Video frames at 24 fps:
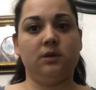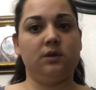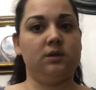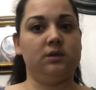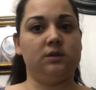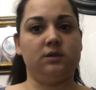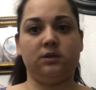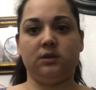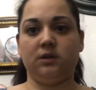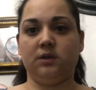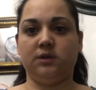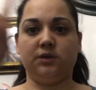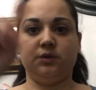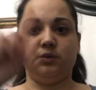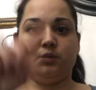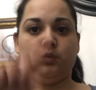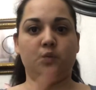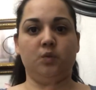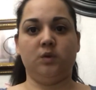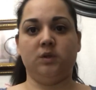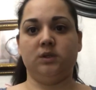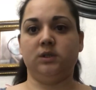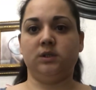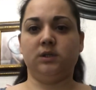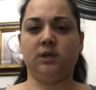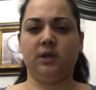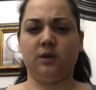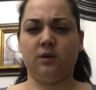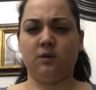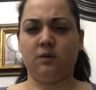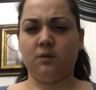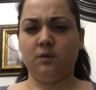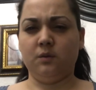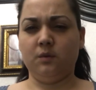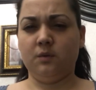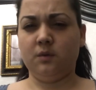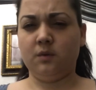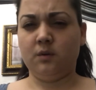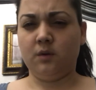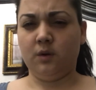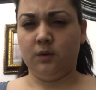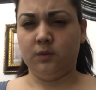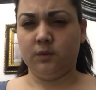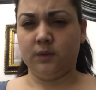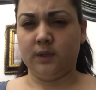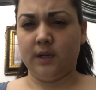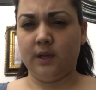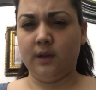It's just one cycle
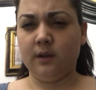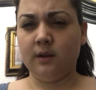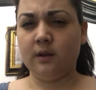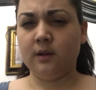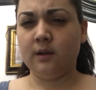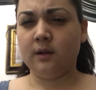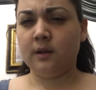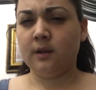only.